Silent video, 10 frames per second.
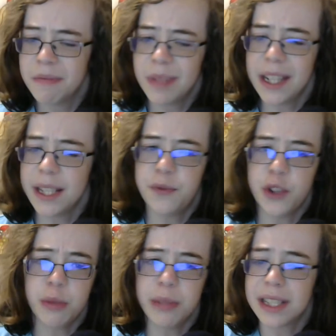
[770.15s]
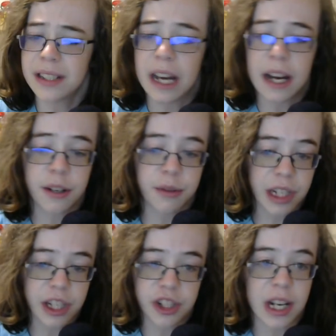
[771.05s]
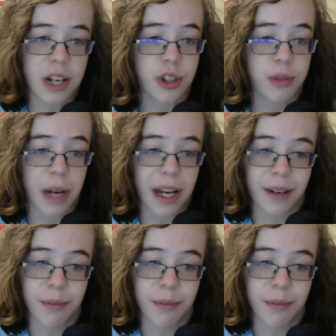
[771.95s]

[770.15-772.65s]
then this film is not going to change your mind.